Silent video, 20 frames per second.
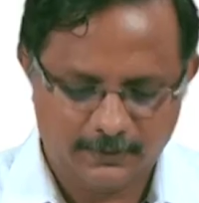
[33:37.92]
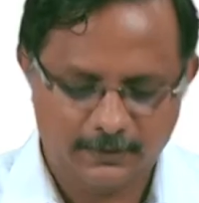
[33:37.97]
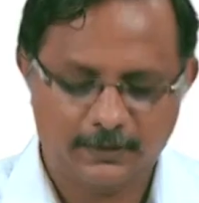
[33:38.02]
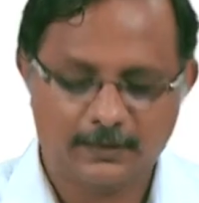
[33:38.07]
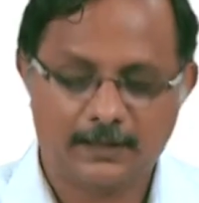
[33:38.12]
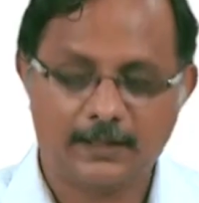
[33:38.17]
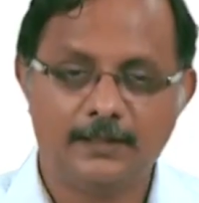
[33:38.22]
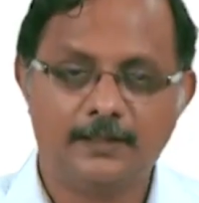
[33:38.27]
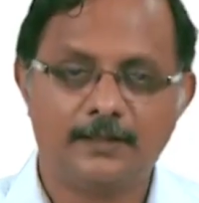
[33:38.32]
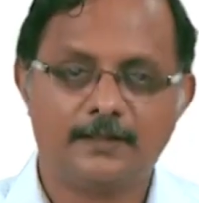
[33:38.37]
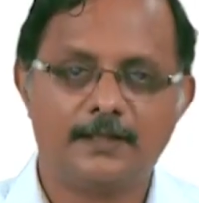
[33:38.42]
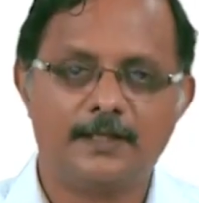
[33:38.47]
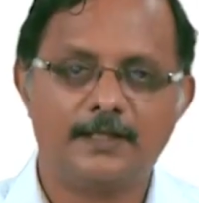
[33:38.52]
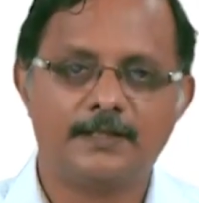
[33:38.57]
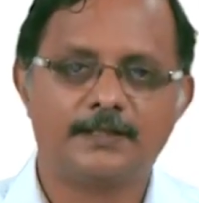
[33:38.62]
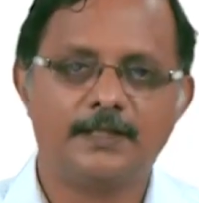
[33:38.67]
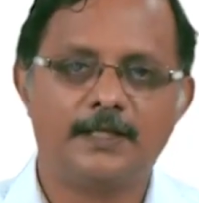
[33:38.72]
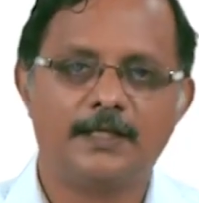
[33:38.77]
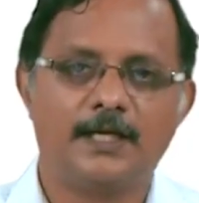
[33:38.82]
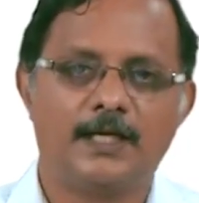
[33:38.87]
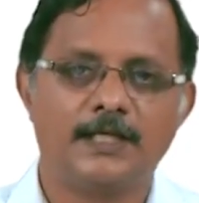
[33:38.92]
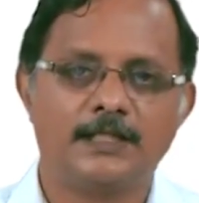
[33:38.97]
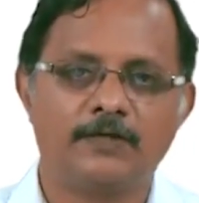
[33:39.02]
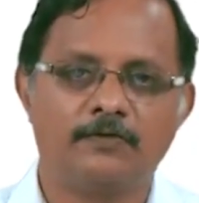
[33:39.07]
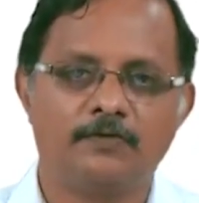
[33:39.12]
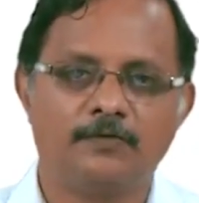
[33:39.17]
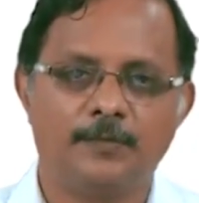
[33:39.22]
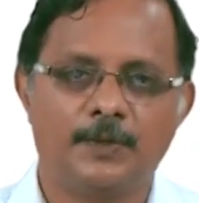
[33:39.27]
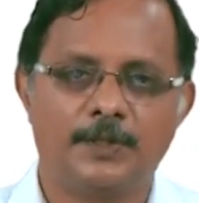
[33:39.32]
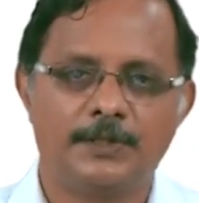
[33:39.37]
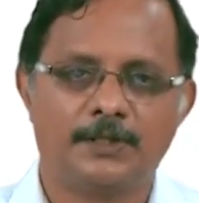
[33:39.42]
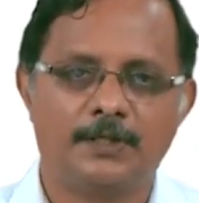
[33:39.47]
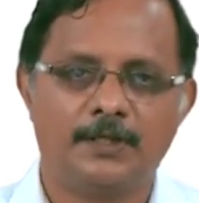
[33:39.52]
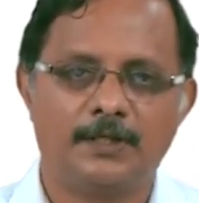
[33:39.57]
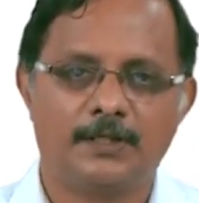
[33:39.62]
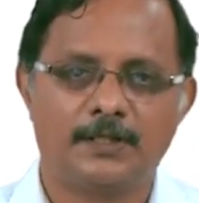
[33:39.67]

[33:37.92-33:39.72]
It integrates 3 kinds of information.